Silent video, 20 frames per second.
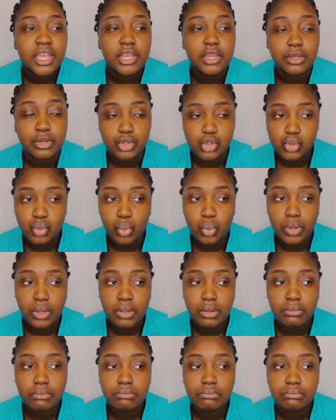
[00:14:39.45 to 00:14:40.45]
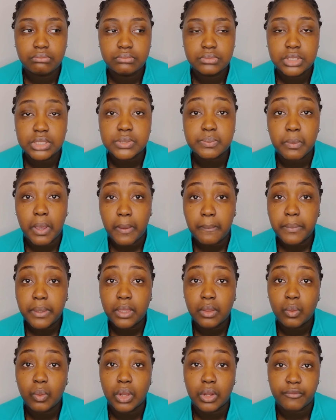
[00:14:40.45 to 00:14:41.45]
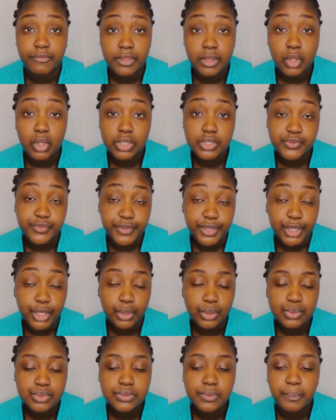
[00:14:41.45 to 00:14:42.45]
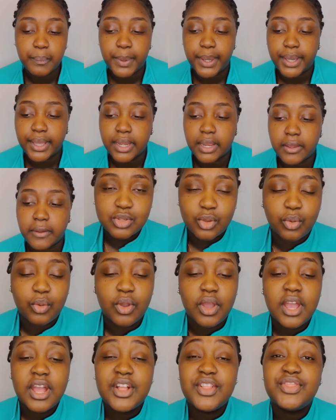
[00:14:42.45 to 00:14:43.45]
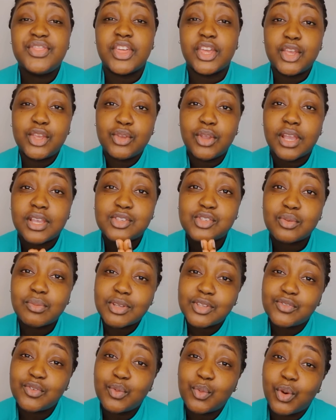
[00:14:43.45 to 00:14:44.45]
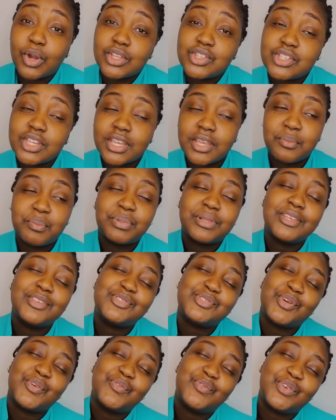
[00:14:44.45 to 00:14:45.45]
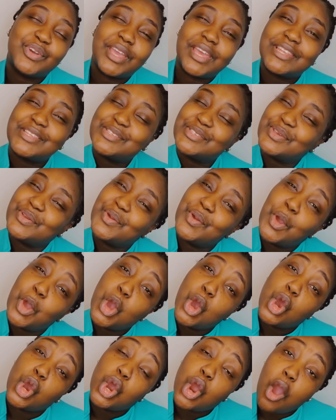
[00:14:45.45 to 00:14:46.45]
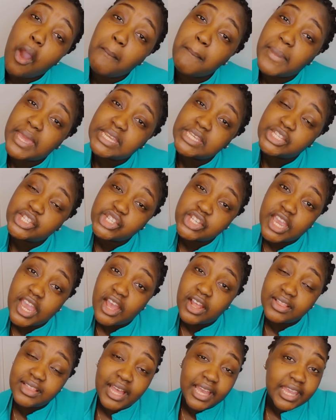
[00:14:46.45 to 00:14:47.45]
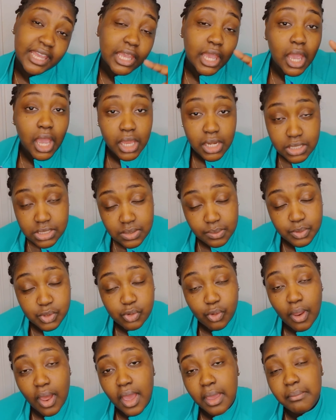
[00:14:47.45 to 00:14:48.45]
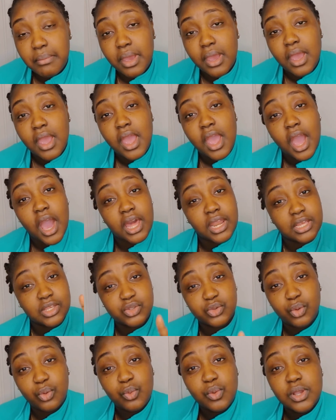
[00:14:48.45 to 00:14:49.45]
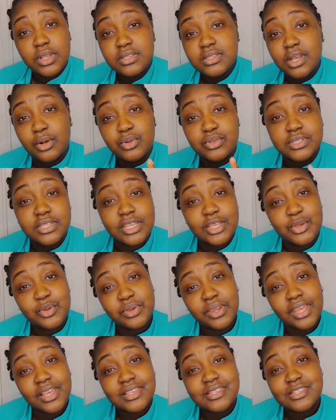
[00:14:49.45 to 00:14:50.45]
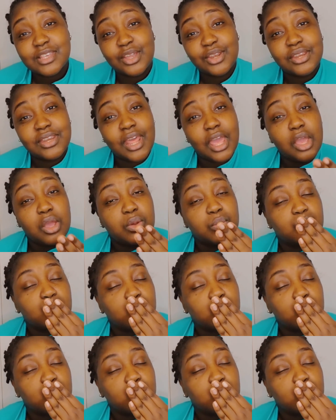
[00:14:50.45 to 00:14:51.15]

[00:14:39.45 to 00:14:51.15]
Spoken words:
in short. This might be one of the longest videos, but so thank you guys so much for watching. Please don't forget to comment, share, like and subscribe, and as always, I'll see you next Sunday.